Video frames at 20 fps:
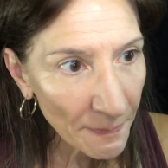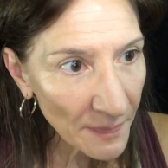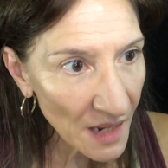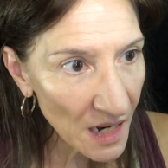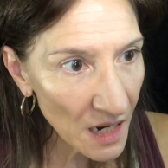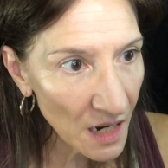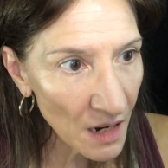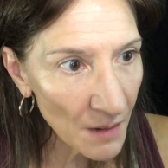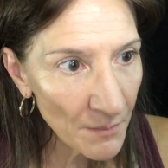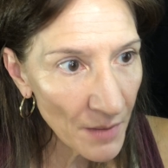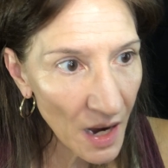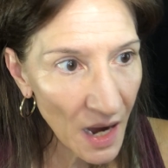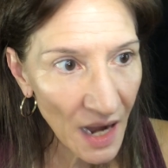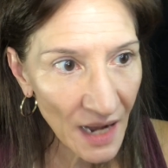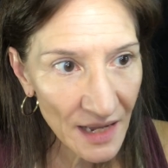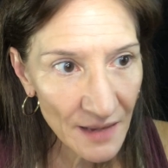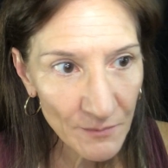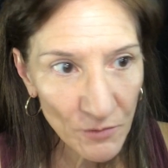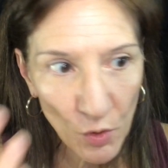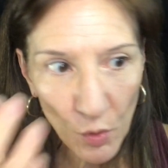I
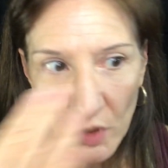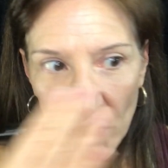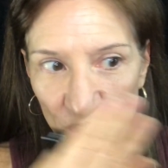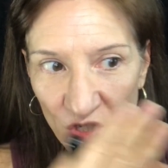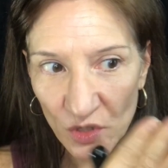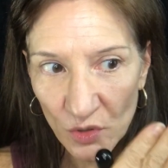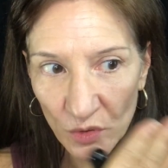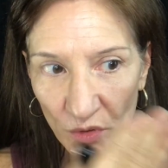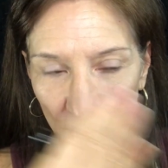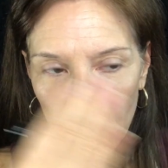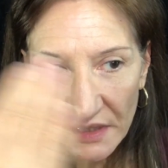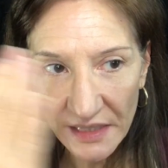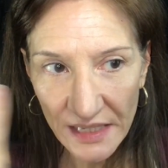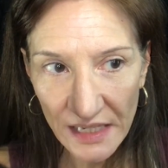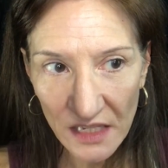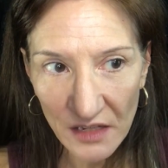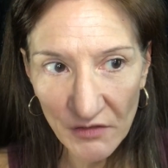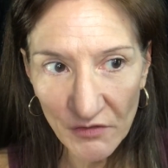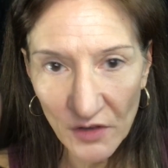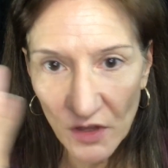am going to
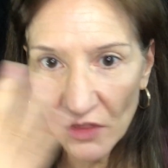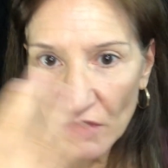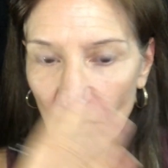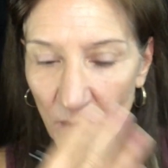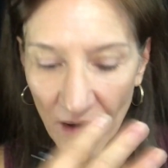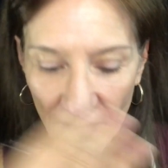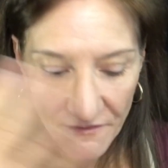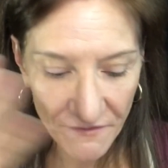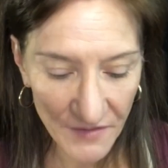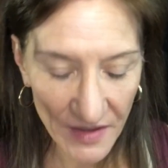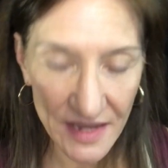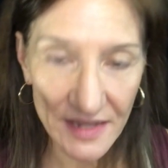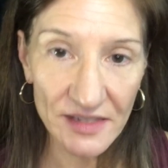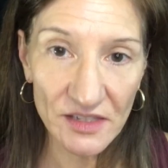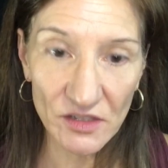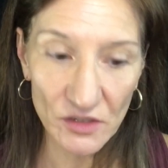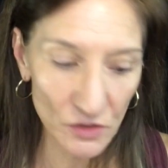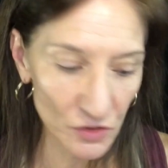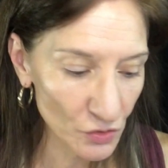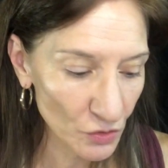leave my face
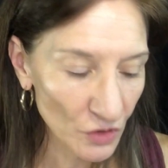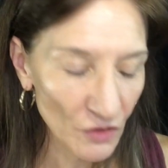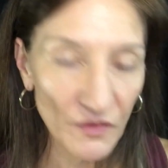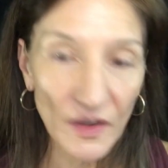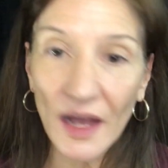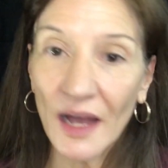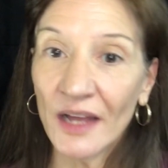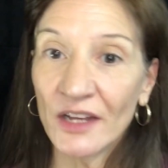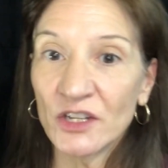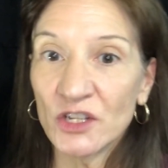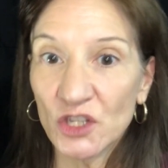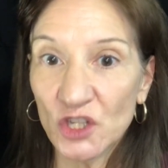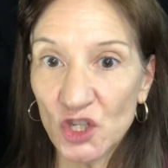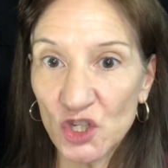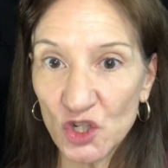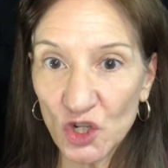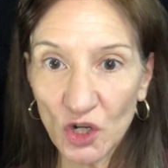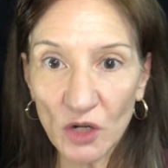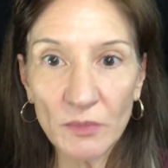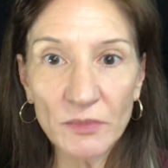sort of
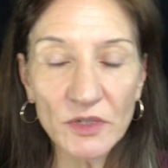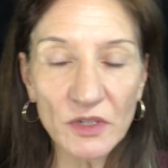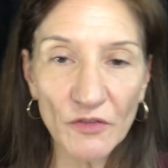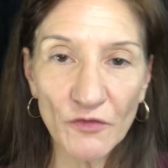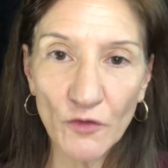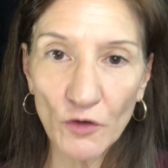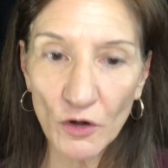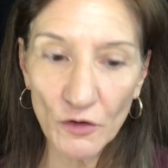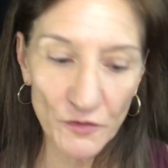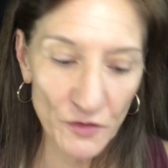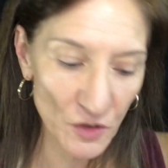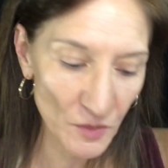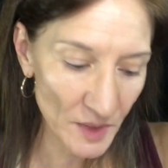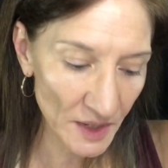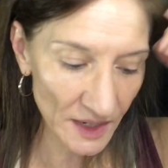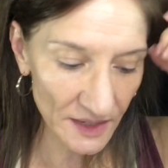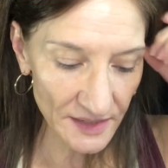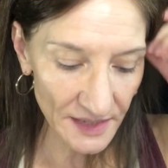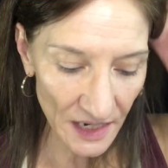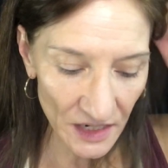undisturbed for a few
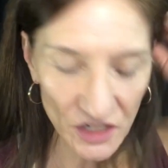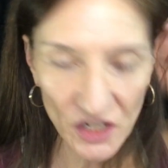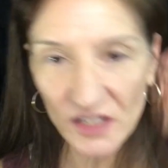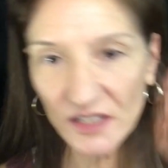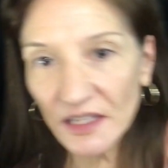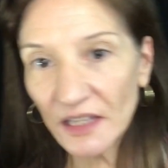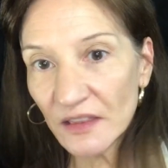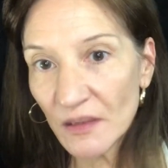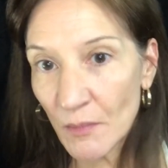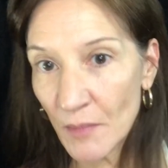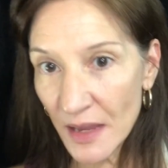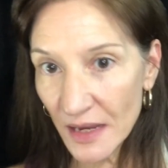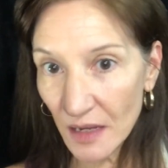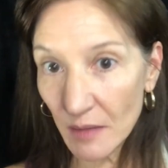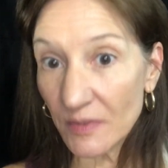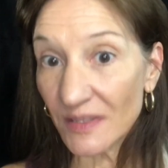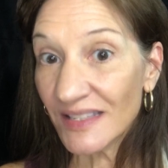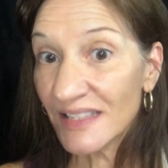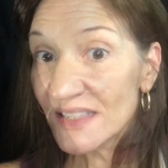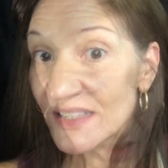minutes and just let the
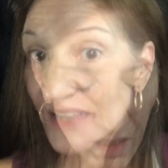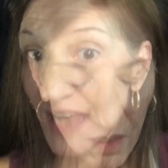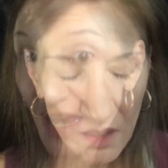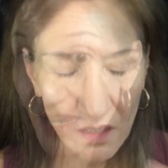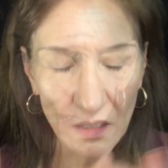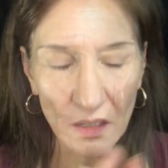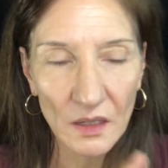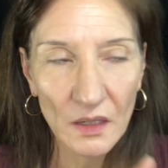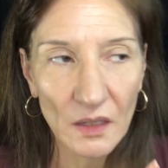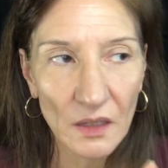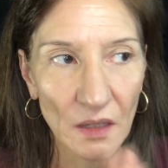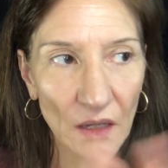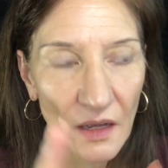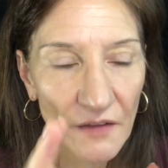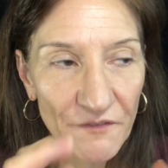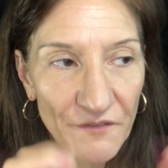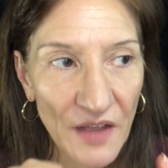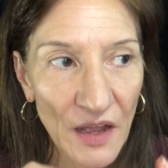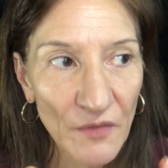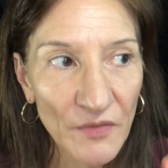makeup set. I
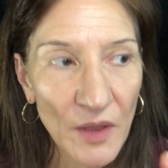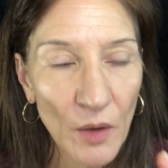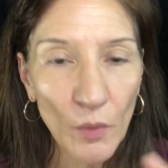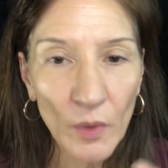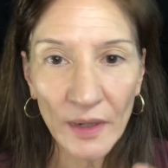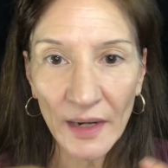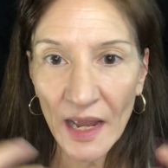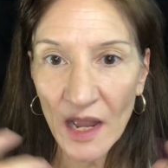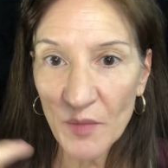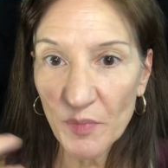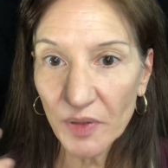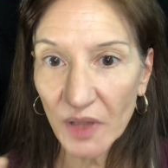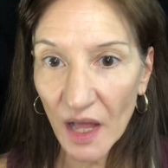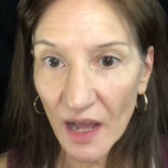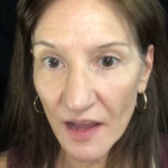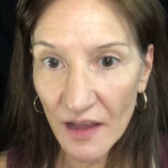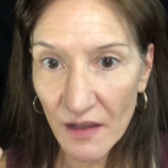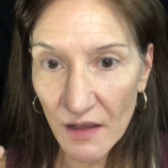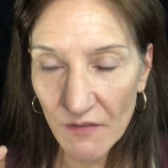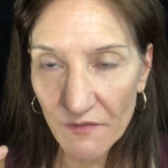found that when I
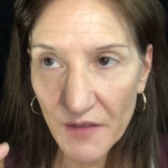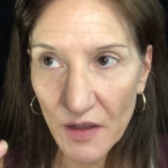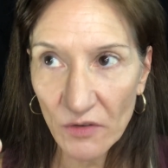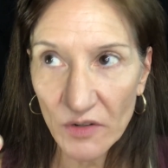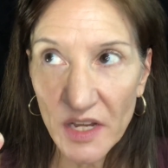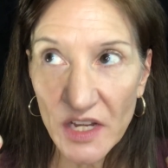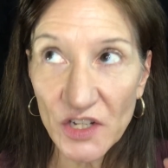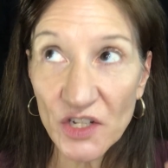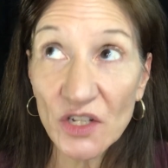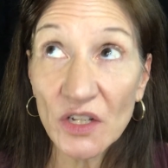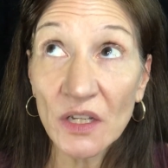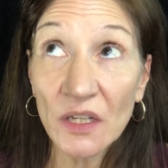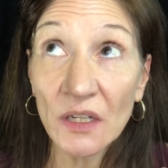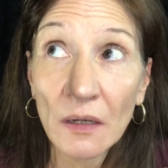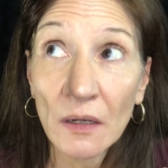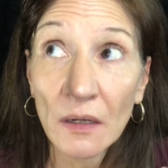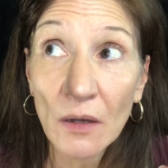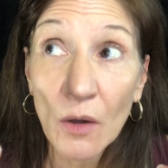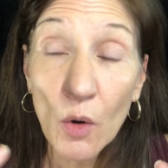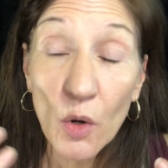apply a foundation
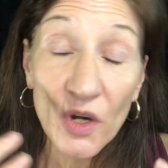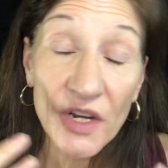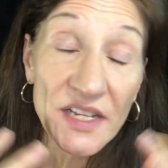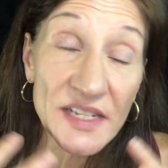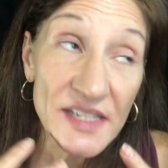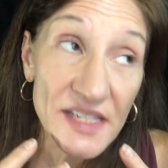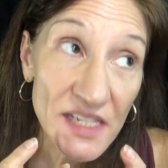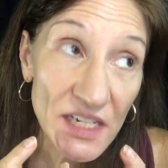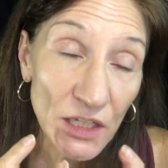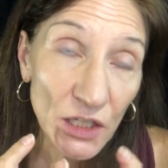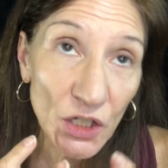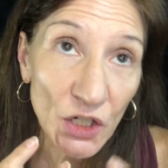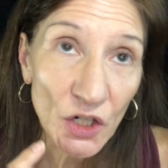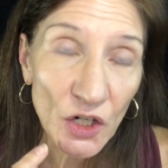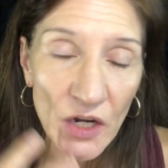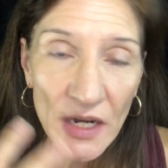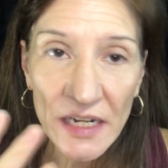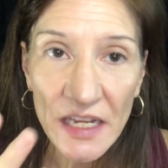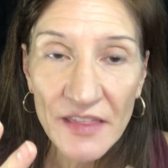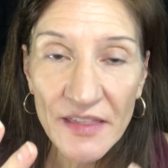or concealer or
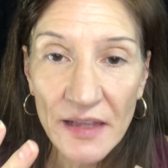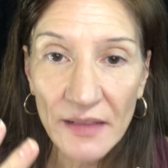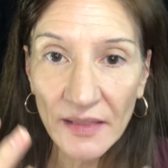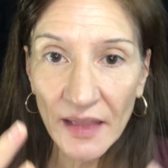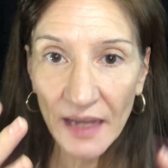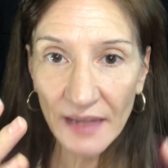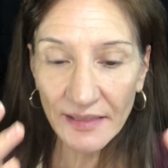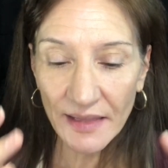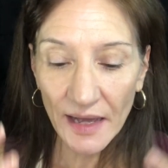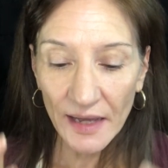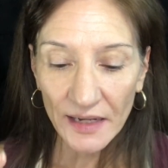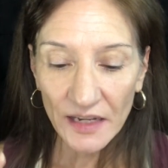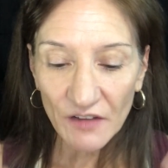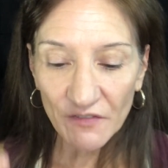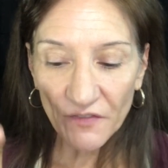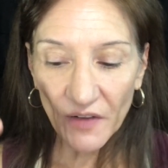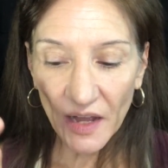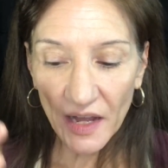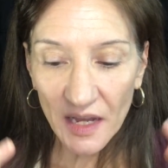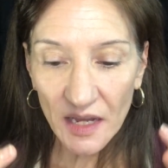anything like that, if
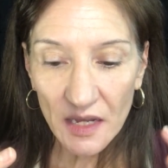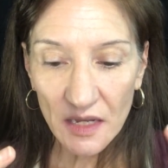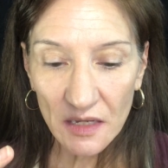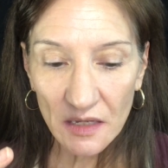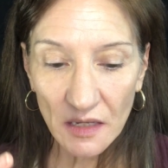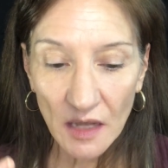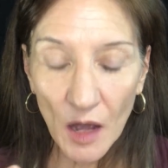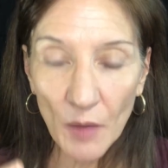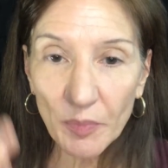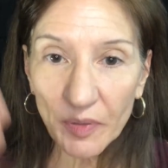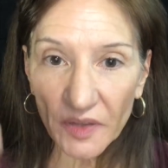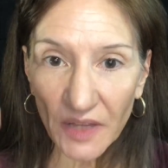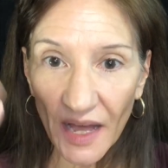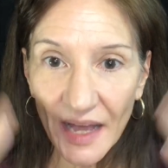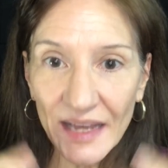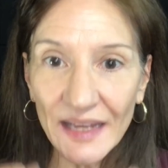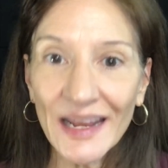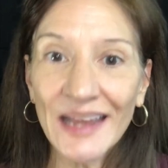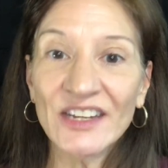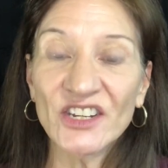I apply
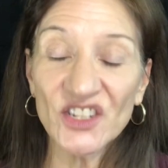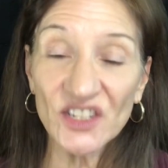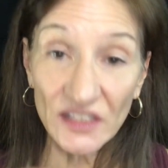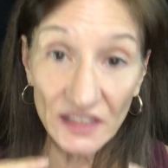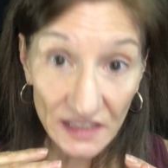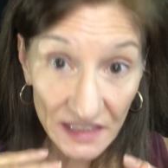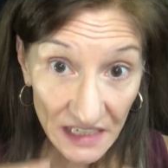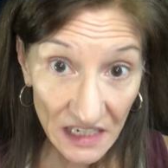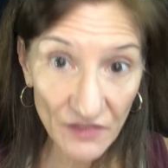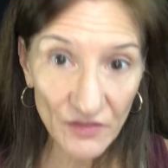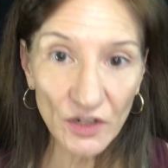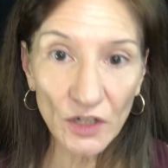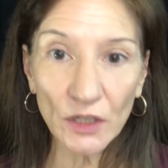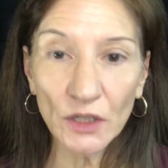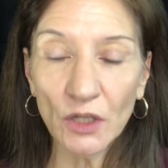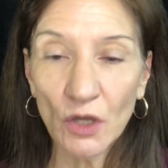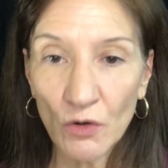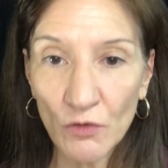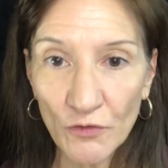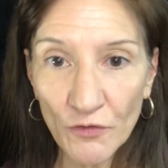it and just leave it
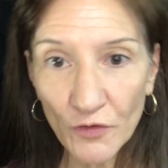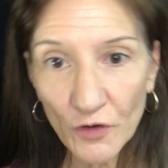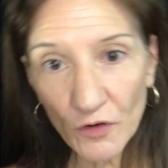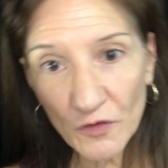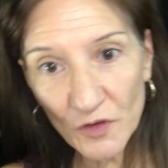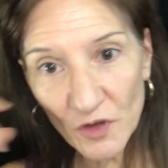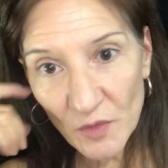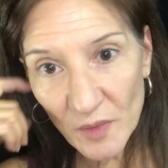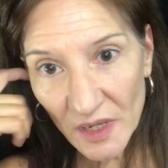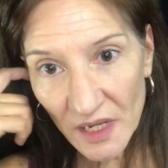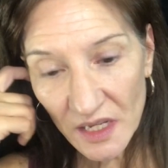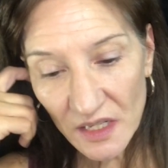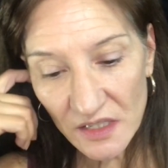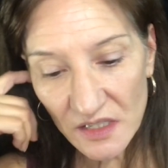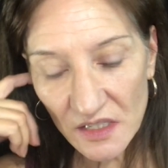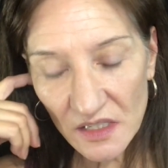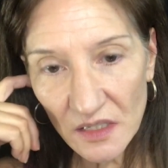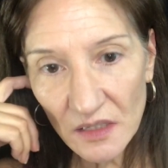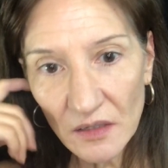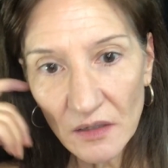alone for a few
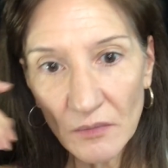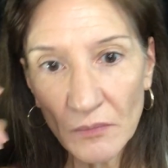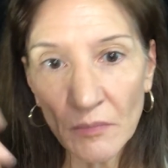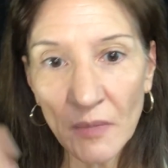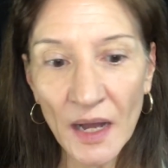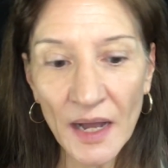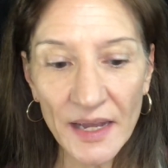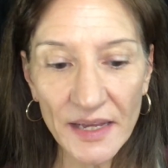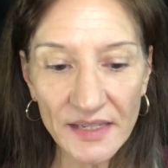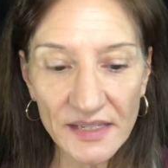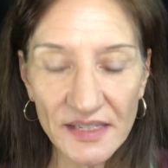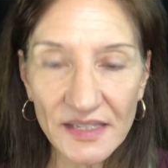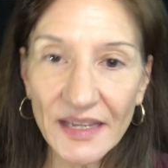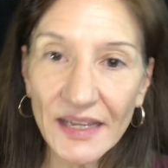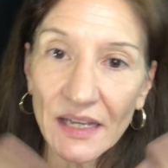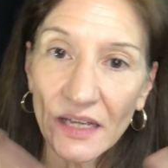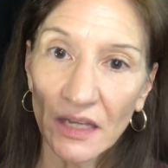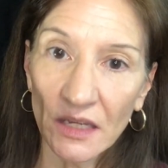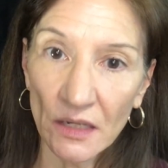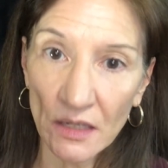minutes, my
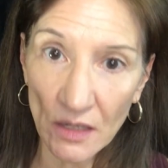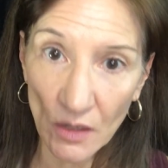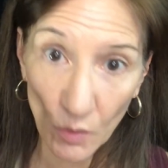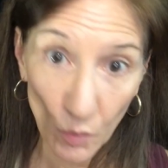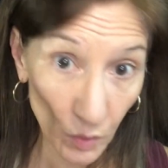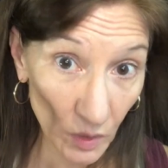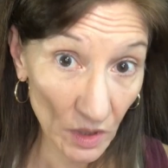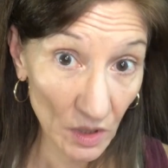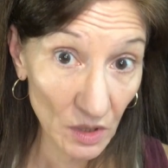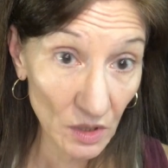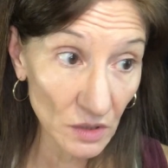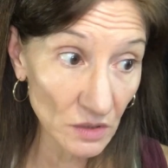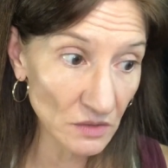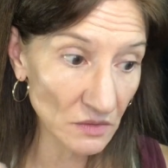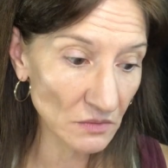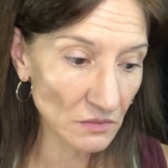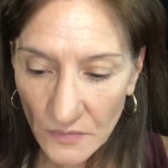skin will